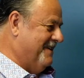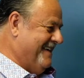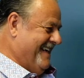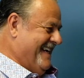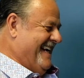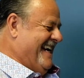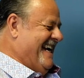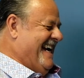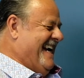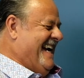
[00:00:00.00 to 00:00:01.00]
yes,
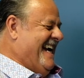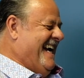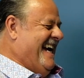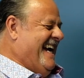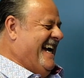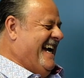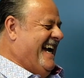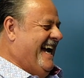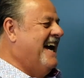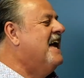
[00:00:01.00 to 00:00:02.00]
it
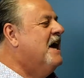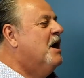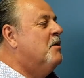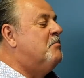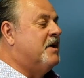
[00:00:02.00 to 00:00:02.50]
is.